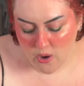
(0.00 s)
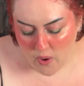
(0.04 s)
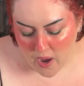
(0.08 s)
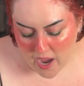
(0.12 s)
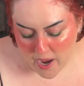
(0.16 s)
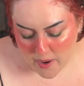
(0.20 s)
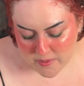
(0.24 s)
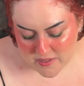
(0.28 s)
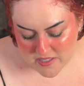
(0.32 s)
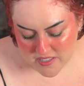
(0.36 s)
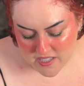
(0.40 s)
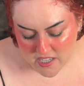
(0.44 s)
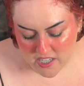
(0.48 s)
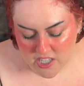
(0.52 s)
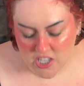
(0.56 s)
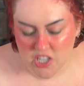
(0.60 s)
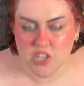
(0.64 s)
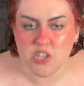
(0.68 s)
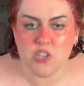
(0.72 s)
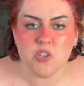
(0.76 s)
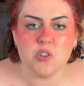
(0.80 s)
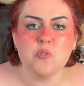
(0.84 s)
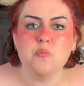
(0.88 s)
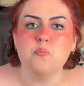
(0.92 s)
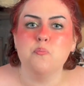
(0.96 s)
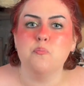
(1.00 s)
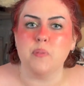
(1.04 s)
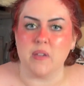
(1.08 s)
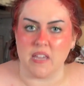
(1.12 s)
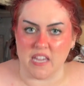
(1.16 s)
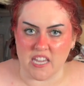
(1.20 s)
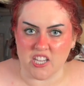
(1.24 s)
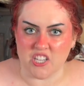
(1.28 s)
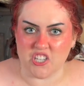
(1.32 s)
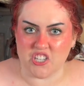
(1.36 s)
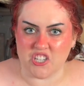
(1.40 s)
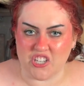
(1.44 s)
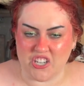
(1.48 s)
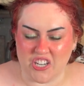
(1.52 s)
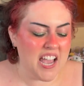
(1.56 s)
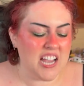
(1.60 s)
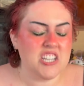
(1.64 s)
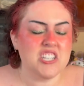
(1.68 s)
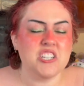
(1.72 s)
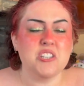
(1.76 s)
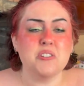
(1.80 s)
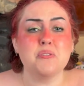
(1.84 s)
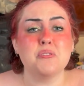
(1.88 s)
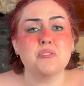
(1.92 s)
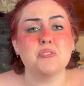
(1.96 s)
I was like, you bitch.
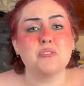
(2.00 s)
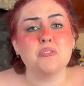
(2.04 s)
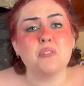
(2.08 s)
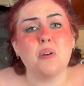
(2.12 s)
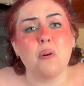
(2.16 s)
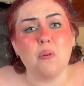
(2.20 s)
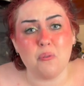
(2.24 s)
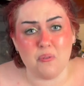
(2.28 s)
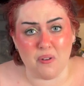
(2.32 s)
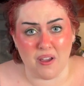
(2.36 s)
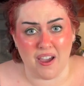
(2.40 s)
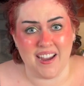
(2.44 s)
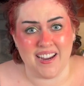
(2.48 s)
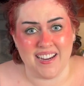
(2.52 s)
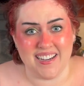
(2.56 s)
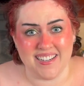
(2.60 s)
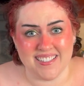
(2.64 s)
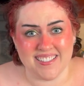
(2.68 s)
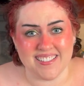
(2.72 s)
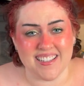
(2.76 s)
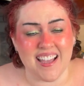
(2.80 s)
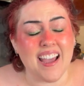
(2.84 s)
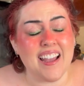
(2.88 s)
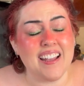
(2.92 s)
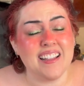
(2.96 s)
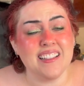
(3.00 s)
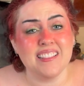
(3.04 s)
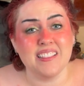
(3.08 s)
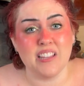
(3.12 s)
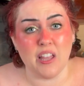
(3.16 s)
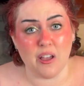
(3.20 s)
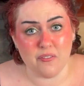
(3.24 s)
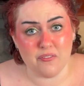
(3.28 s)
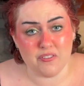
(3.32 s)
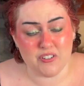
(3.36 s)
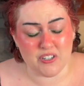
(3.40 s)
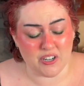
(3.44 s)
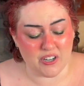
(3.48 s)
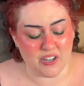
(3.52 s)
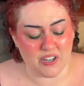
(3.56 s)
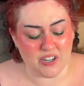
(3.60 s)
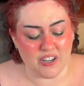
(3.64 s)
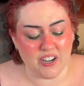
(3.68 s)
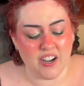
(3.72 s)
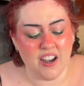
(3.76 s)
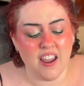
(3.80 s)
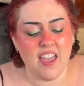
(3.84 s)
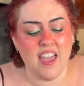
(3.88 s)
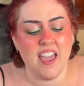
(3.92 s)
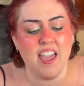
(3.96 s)
She's so nice. I loved
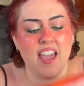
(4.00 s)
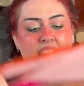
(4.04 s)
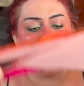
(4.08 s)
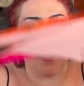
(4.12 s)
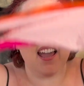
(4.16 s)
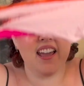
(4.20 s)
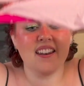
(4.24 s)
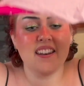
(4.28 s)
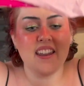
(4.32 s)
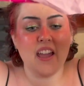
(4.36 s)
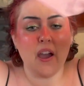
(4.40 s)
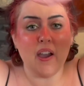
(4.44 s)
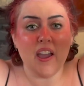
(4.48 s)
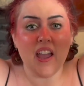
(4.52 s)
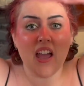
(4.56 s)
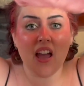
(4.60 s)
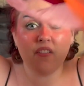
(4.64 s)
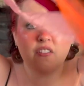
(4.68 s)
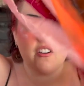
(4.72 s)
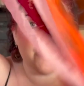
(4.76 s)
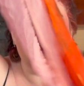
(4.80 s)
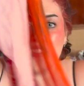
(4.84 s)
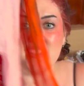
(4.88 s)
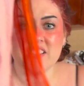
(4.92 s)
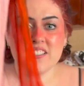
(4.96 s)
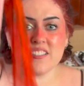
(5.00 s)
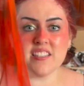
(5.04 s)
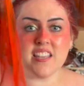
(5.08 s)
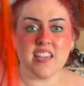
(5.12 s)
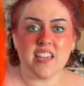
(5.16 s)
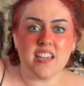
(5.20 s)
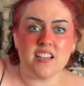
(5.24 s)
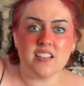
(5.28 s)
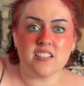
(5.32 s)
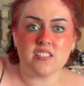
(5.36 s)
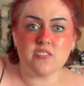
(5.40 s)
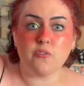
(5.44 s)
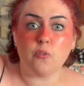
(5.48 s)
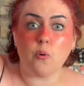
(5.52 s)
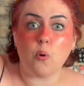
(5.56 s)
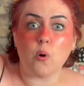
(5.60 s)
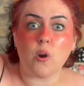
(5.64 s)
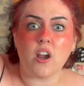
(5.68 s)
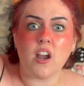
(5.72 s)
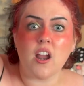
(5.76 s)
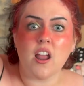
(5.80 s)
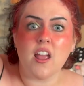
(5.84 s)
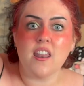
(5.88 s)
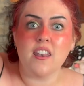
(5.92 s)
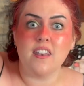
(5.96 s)
her. And now I have all these things
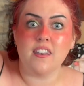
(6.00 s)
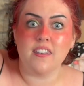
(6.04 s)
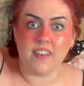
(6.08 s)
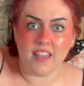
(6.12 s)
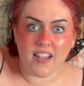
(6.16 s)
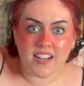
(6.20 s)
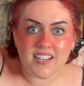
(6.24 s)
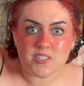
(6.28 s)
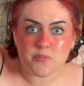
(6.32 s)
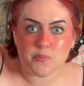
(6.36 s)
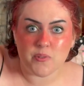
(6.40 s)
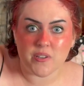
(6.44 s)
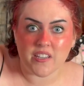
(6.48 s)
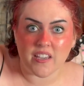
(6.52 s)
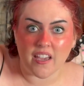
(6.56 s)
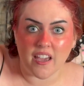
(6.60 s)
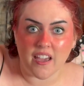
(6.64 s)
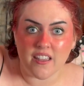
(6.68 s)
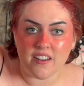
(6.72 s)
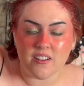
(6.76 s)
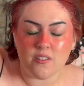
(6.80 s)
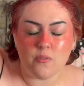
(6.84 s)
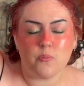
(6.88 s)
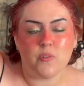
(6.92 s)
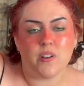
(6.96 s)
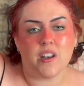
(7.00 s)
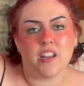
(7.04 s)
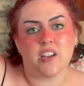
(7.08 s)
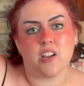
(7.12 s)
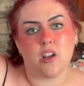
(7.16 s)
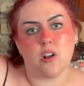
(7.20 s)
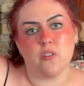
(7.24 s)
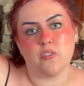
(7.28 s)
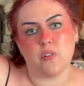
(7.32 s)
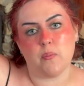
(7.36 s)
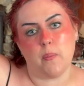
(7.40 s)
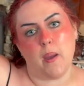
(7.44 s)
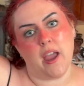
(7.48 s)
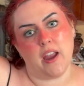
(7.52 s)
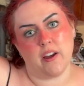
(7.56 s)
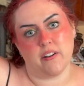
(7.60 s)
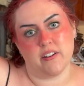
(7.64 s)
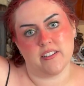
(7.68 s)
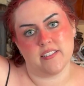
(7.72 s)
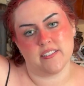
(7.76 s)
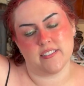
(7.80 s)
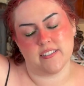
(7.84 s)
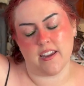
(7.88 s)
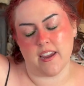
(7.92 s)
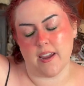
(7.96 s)
for next weekend when I go for
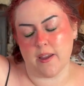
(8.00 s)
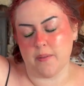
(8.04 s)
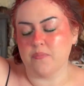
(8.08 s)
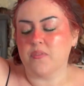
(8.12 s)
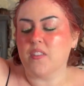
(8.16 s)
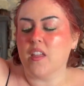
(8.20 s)
Pirates Day.